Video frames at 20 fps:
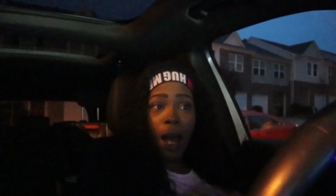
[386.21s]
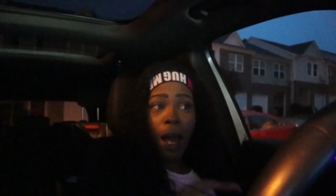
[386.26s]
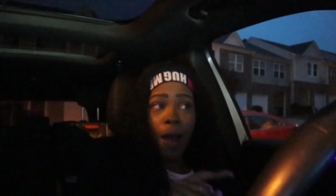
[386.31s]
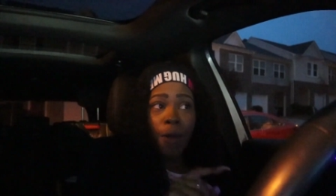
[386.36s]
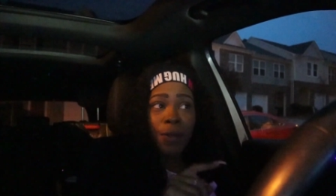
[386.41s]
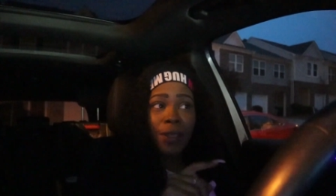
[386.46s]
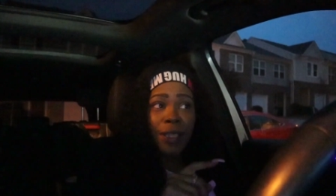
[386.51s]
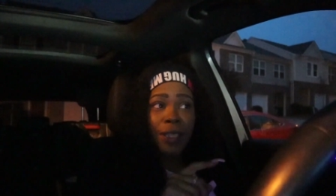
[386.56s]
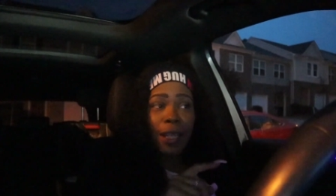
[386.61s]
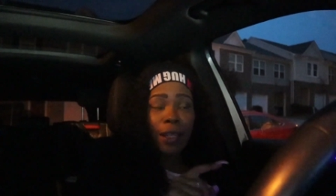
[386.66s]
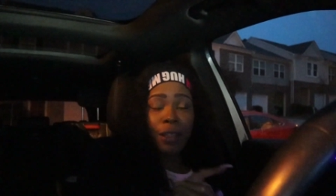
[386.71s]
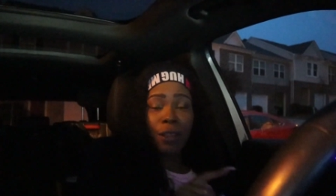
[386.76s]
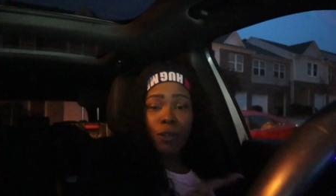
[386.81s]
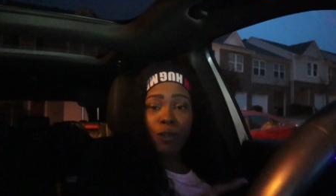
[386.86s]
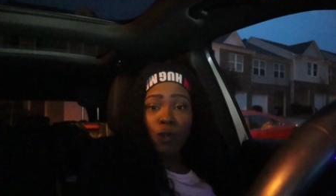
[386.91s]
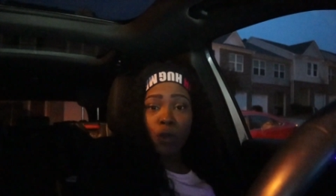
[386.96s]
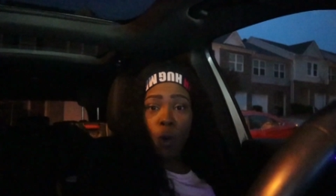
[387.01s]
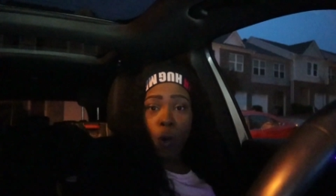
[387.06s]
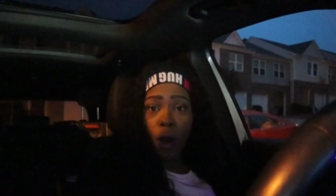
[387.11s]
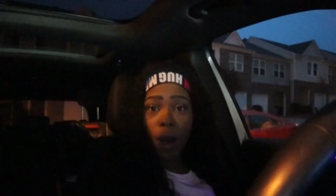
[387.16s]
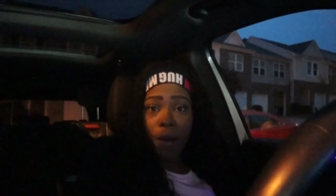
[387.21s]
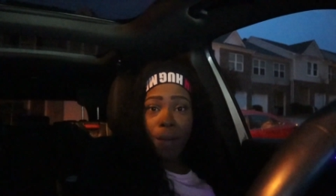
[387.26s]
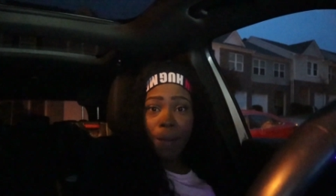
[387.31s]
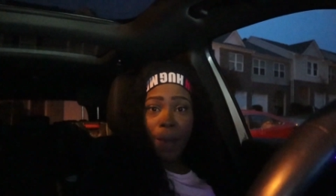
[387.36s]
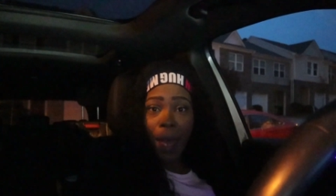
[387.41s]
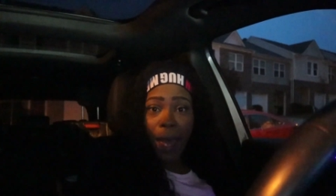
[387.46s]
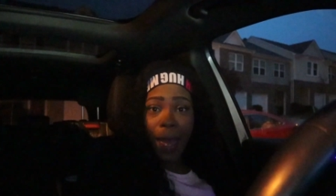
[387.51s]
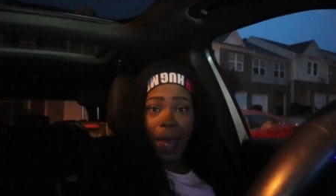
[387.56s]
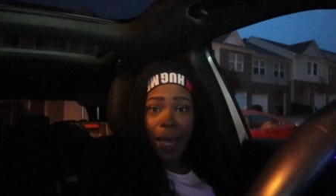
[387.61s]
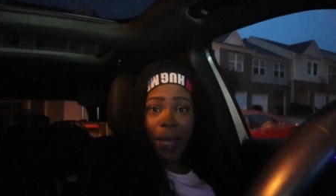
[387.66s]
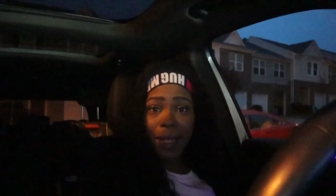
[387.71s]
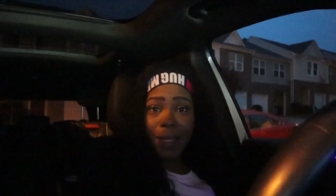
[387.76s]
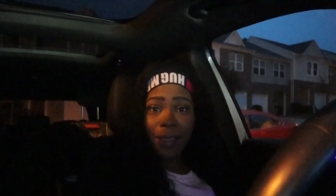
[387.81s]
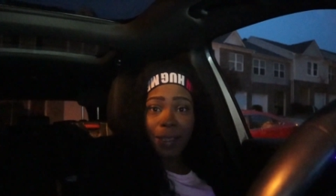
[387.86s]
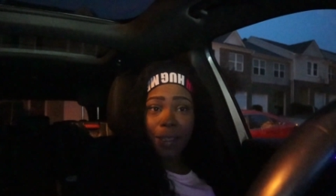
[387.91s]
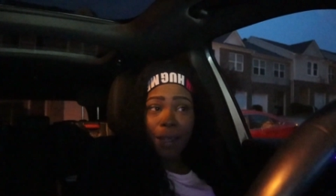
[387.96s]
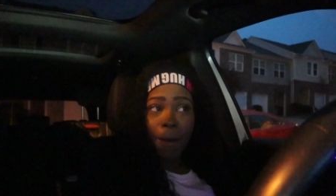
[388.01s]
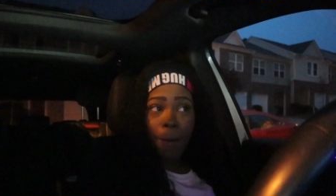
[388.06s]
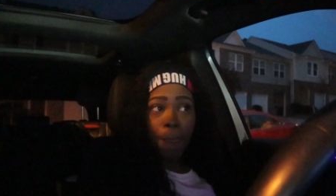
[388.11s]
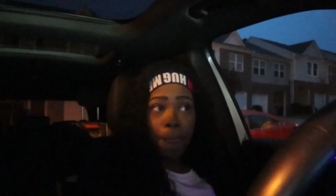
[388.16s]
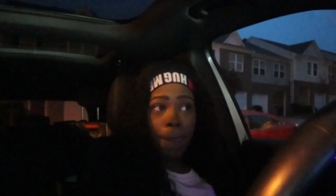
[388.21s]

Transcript: I was selling doormats,